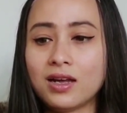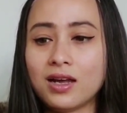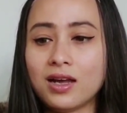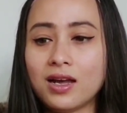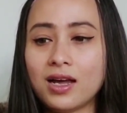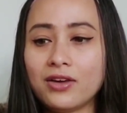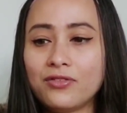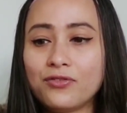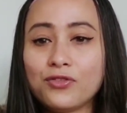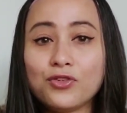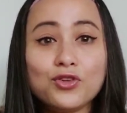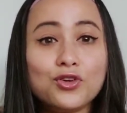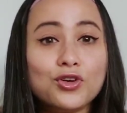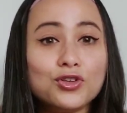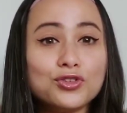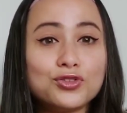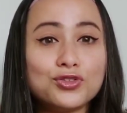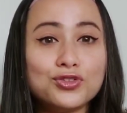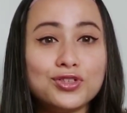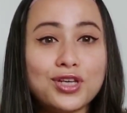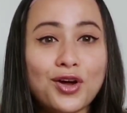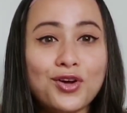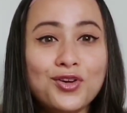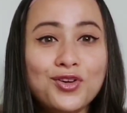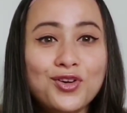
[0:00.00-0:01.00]
I forgot to
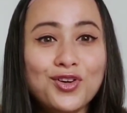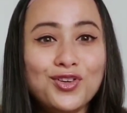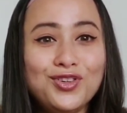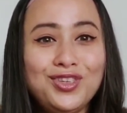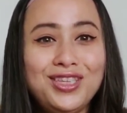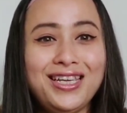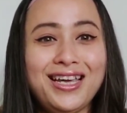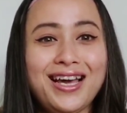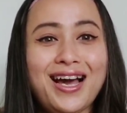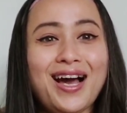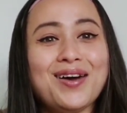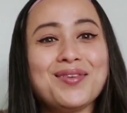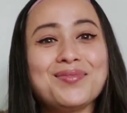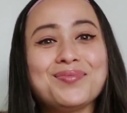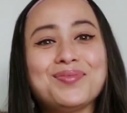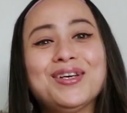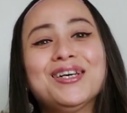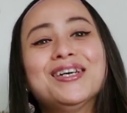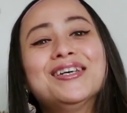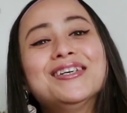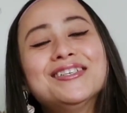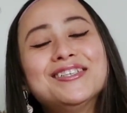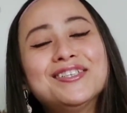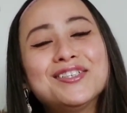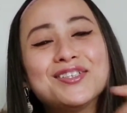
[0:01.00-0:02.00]
download the app.
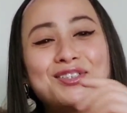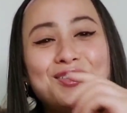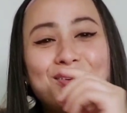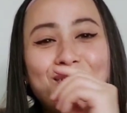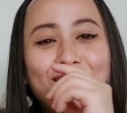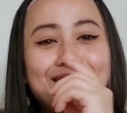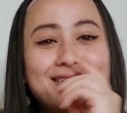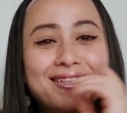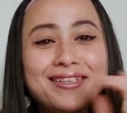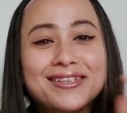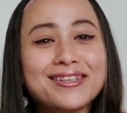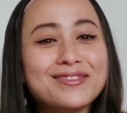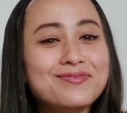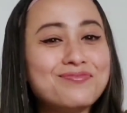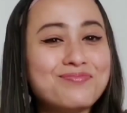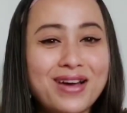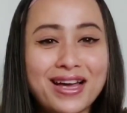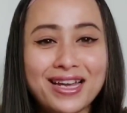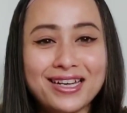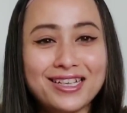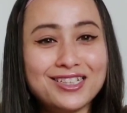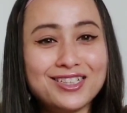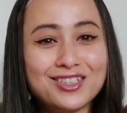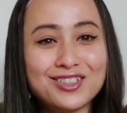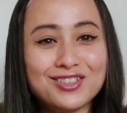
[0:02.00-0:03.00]
So I didn't
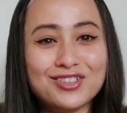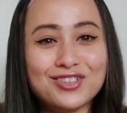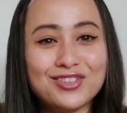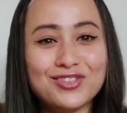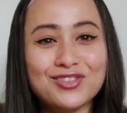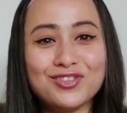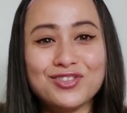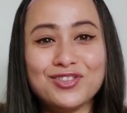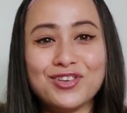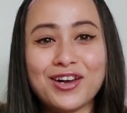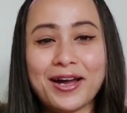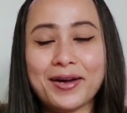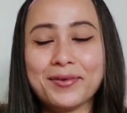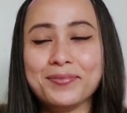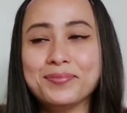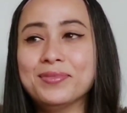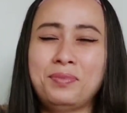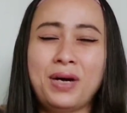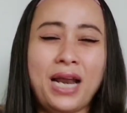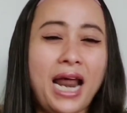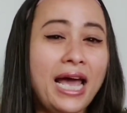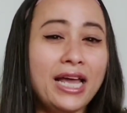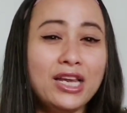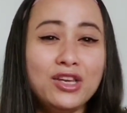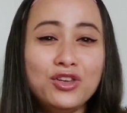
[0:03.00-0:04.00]
manage to do Grab.
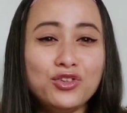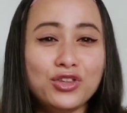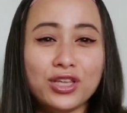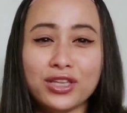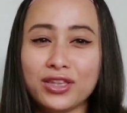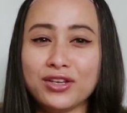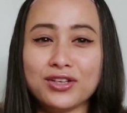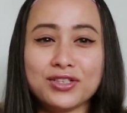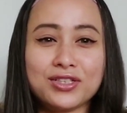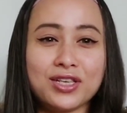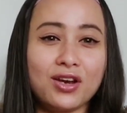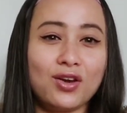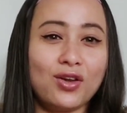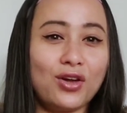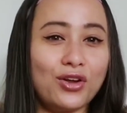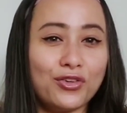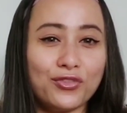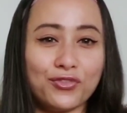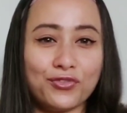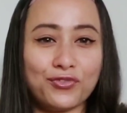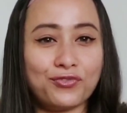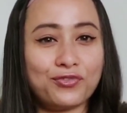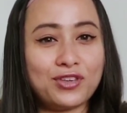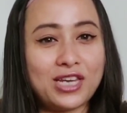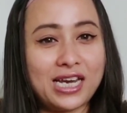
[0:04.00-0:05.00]
But I knew that there's a lot of
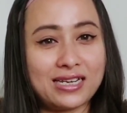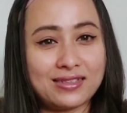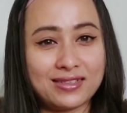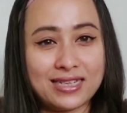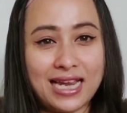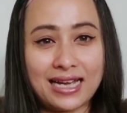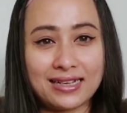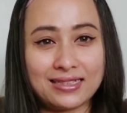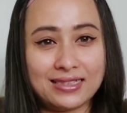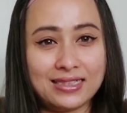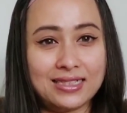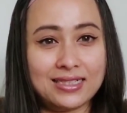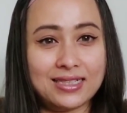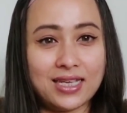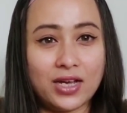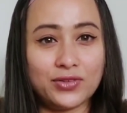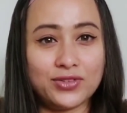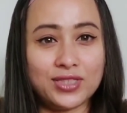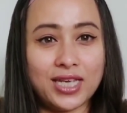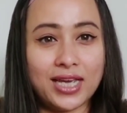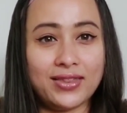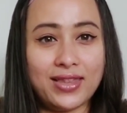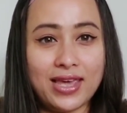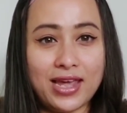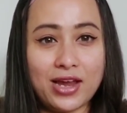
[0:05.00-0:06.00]
taxis
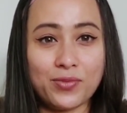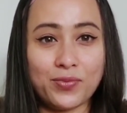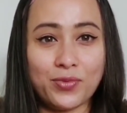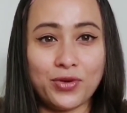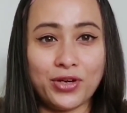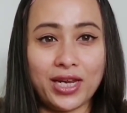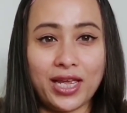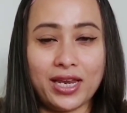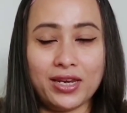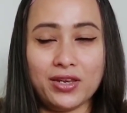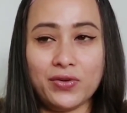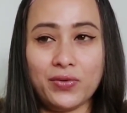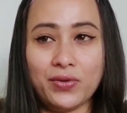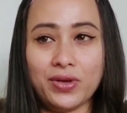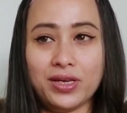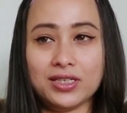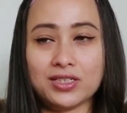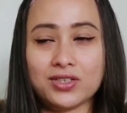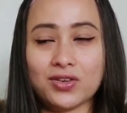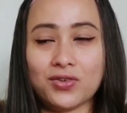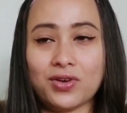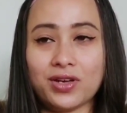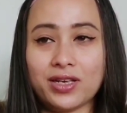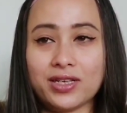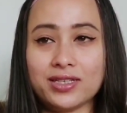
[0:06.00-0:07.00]
outside the airport anyway.
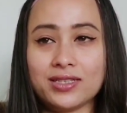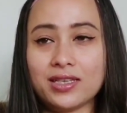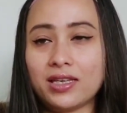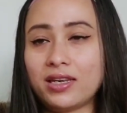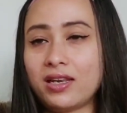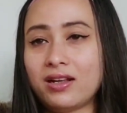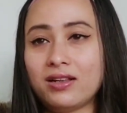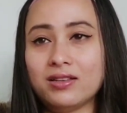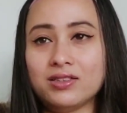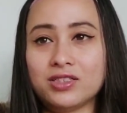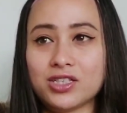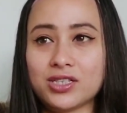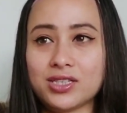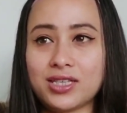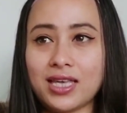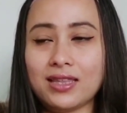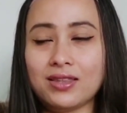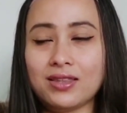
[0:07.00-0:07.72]
So I said, I'll just get